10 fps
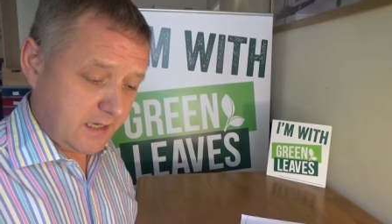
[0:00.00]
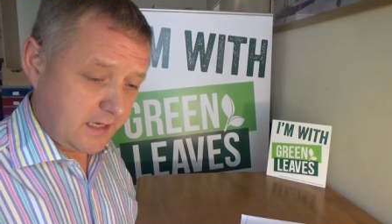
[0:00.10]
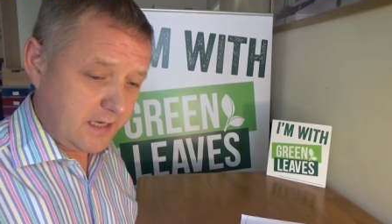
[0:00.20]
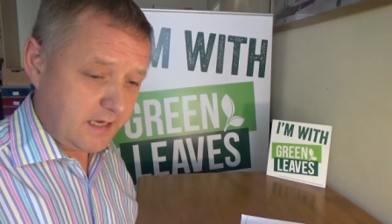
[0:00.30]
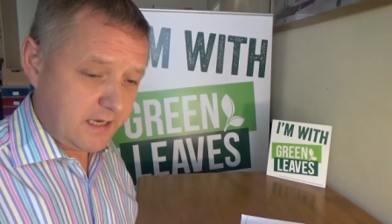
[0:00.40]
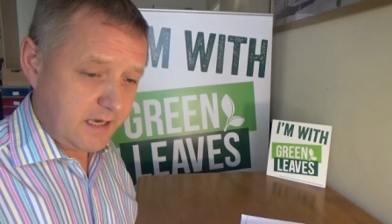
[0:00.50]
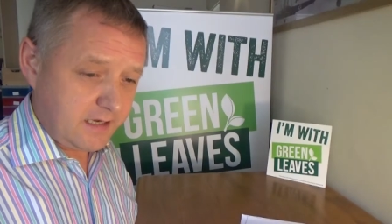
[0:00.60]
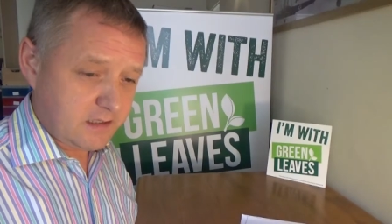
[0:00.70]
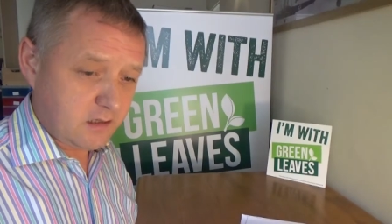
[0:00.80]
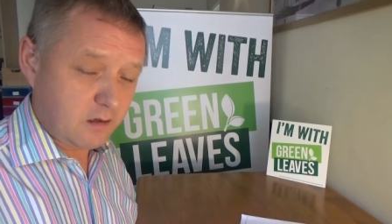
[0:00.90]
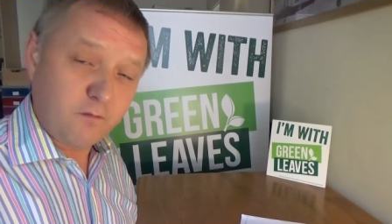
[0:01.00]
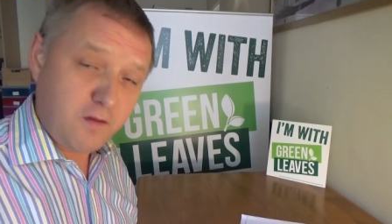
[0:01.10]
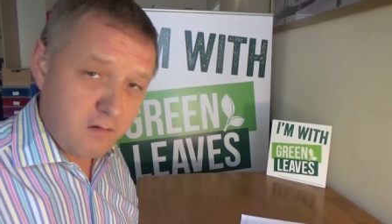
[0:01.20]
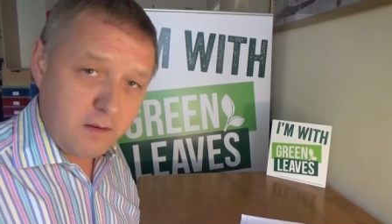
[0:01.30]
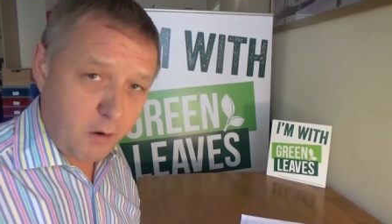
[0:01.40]
He is
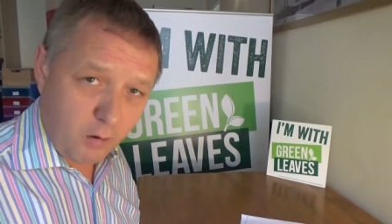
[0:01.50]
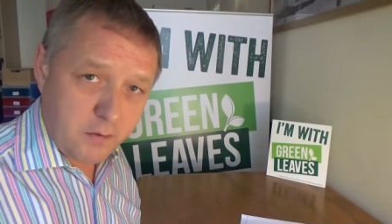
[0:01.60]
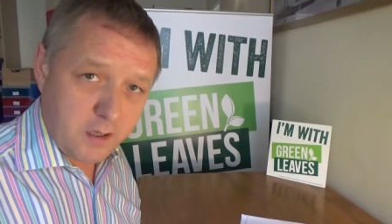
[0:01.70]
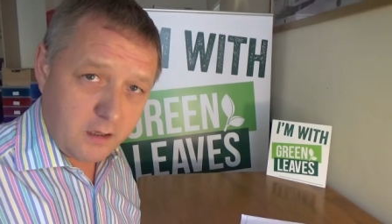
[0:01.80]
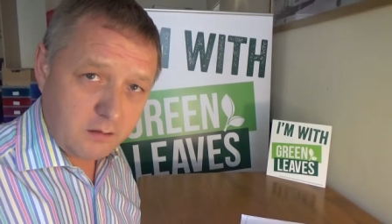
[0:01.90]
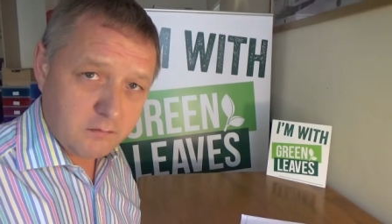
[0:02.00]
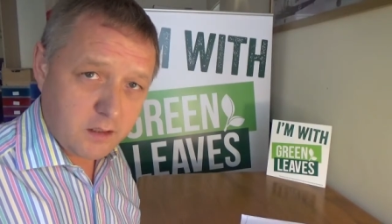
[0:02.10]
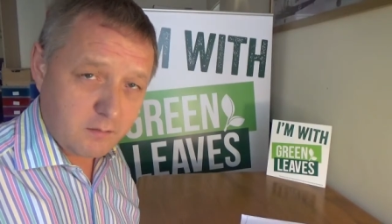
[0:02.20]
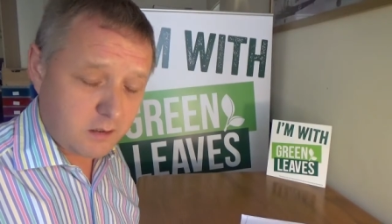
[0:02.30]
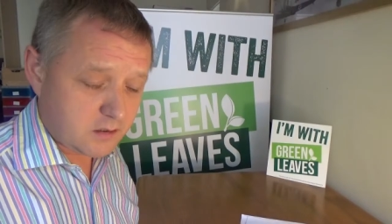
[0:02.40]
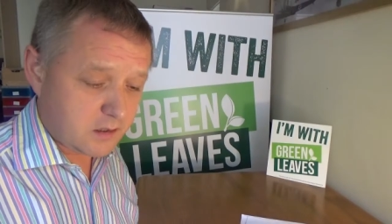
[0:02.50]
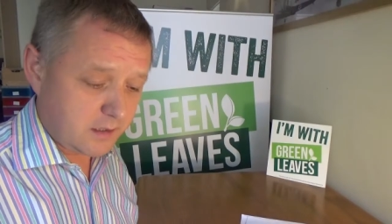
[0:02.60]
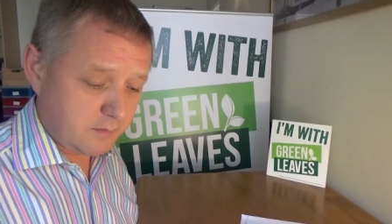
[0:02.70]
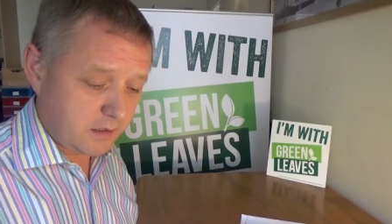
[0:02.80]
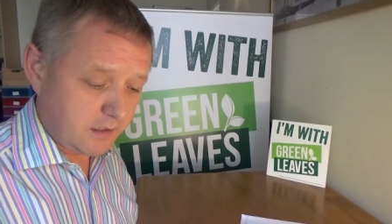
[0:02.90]
very popular amongst
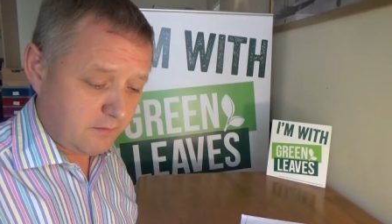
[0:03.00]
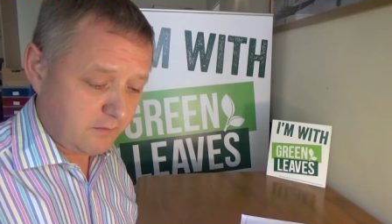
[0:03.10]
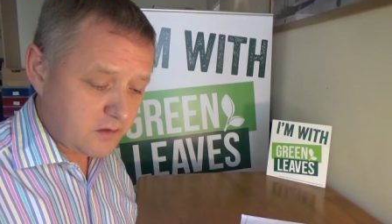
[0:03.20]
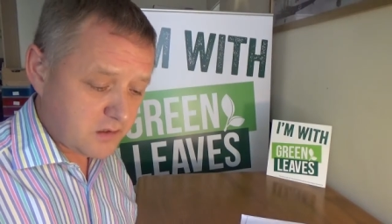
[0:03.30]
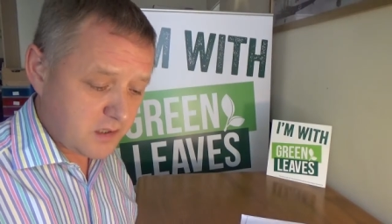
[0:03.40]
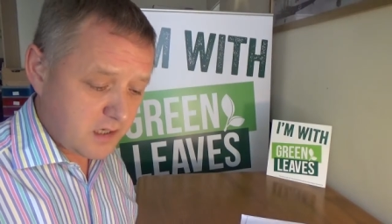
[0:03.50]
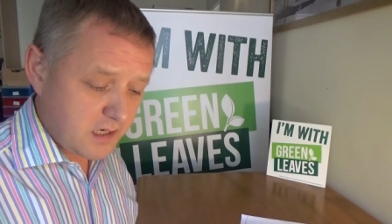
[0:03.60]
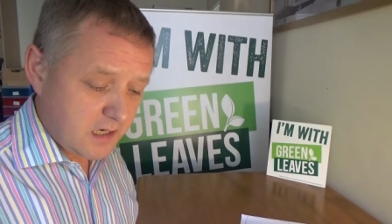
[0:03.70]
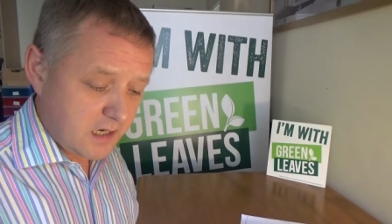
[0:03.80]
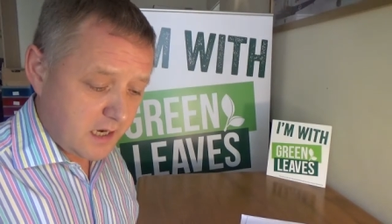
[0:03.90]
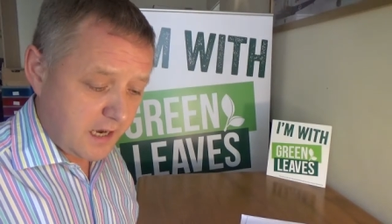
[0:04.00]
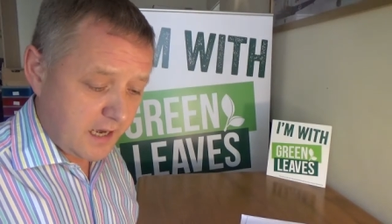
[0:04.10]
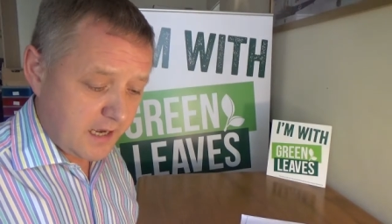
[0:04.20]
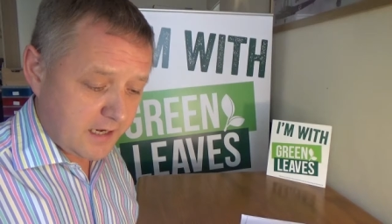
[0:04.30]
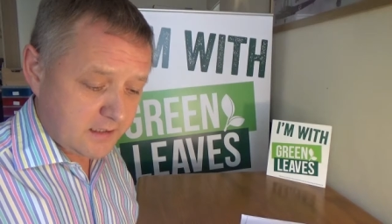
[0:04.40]
Labour leavers,
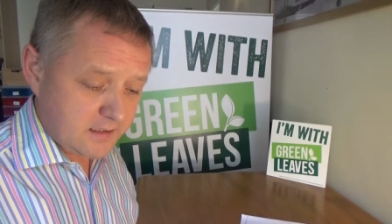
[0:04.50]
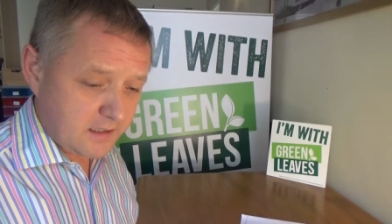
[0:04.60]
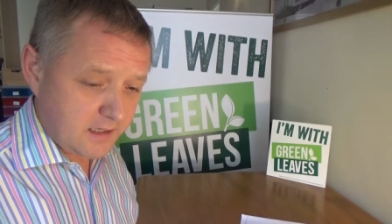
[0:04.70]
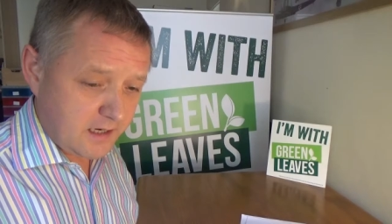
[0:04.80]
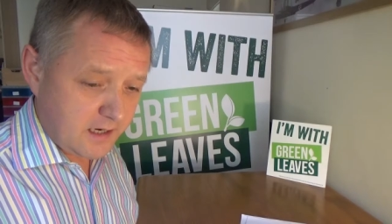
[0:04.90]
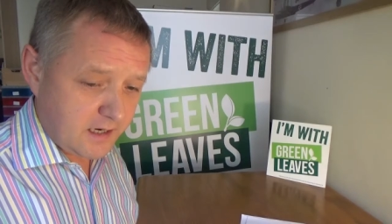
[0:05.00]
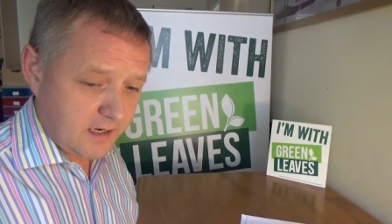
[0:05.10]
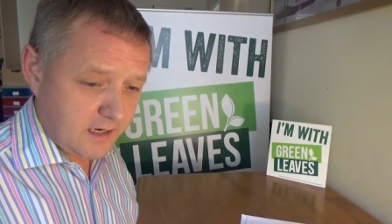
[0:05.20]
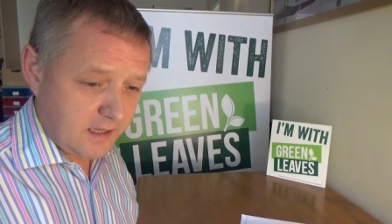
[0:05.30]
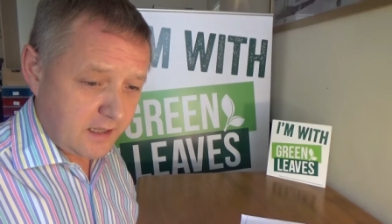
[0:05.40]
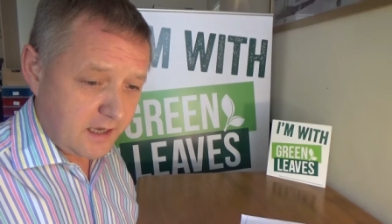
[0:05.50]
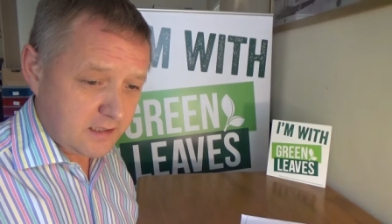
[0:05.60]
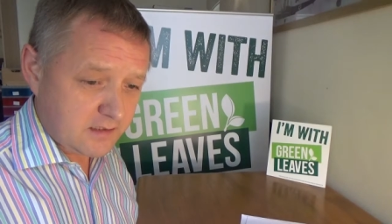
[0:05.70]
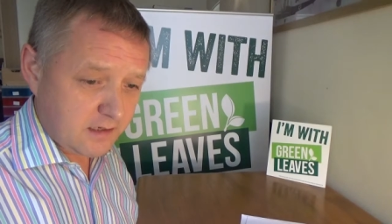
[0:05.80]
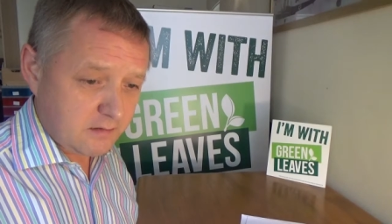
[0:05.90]
and uh,
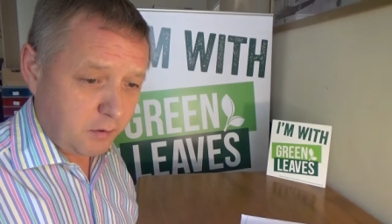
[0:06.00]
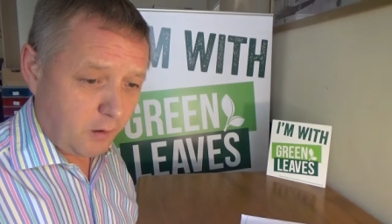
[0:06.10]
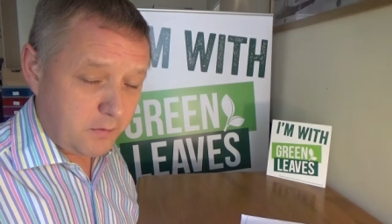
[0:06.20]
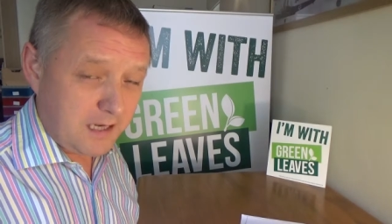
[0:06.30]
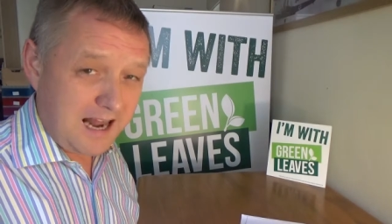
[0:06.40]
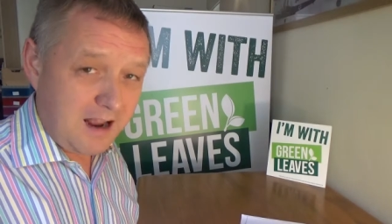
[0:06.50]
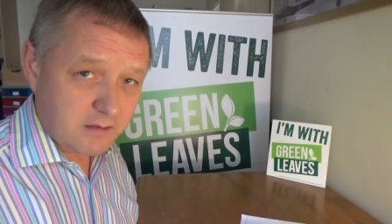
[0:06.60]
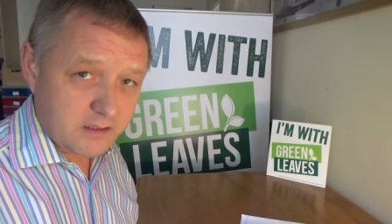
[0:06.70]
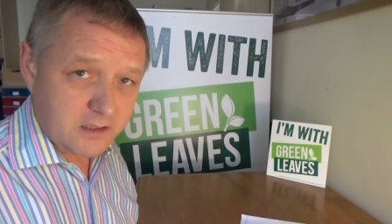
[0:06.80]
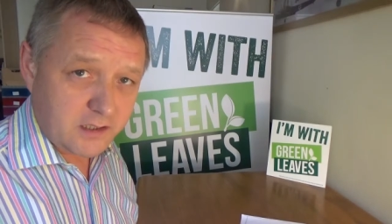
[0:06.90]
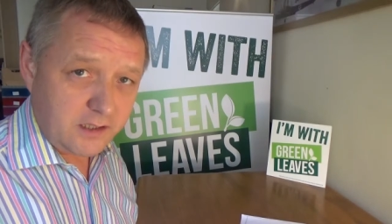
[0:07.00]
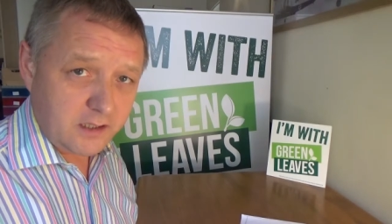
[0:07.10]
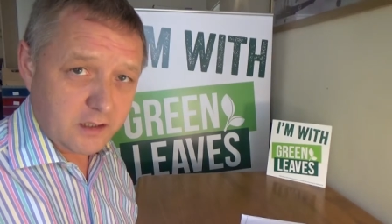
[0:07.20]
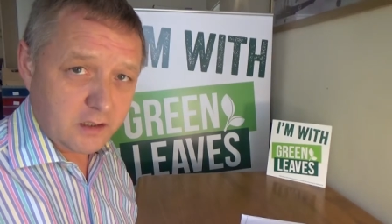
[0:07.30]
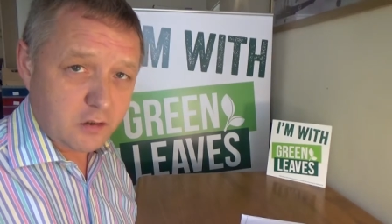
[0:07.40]
his popularity
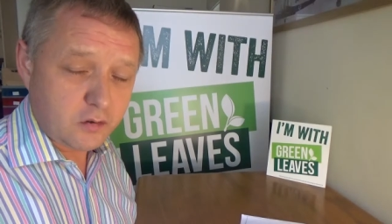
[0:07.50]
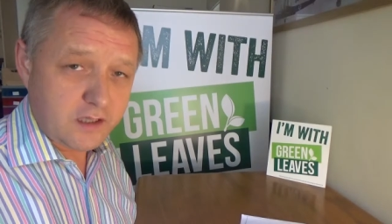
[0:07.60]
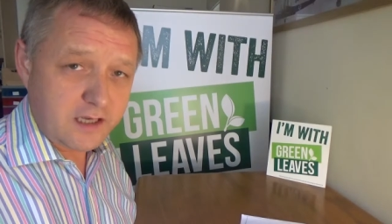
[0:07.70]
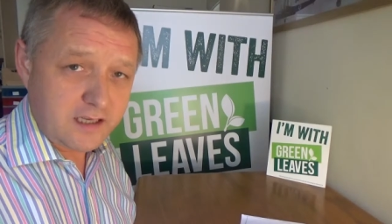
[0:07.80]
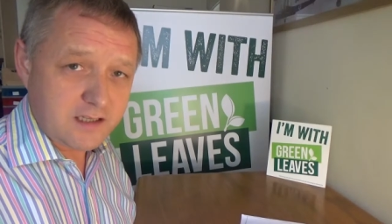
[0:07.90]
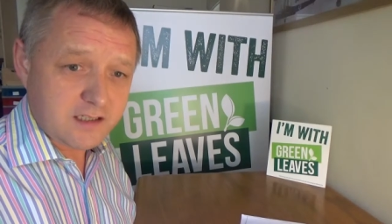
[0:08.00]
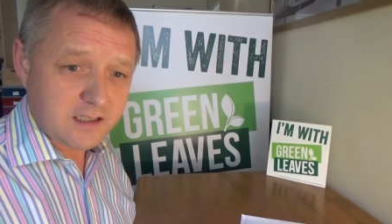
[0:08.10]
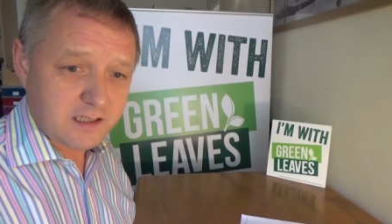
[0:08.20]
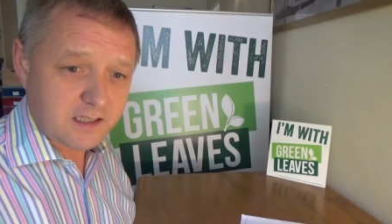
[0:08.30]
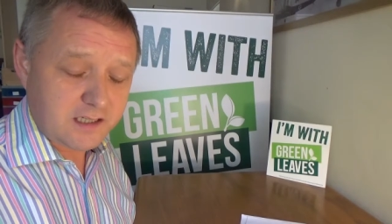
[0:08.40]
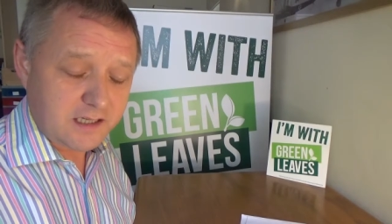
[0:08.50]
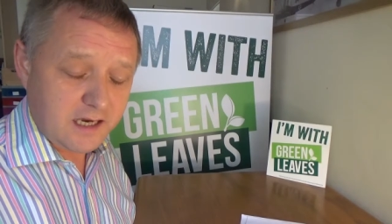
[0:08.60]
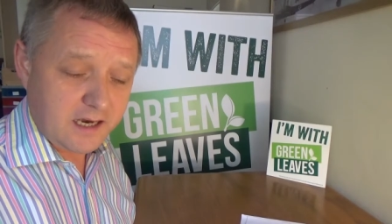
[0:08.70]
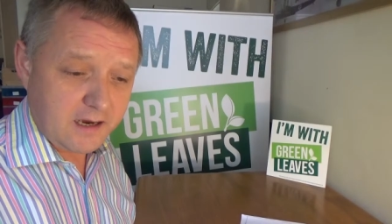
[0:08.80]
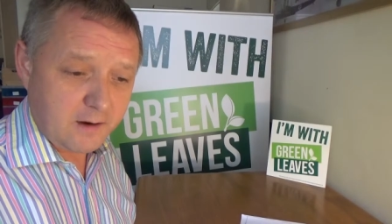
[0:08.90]
could easily
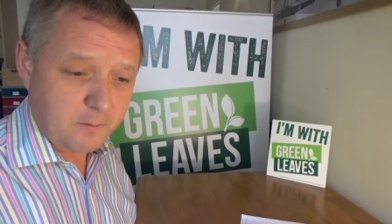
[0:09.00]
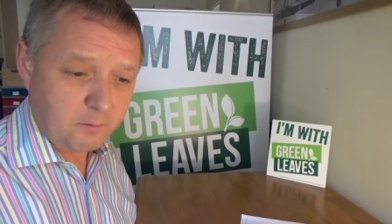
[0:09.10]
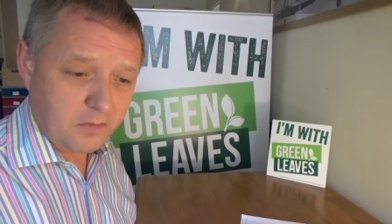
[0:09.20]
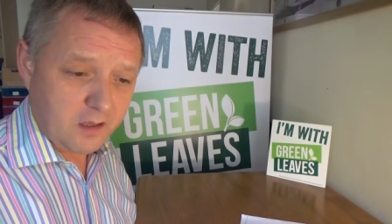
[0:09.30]
um,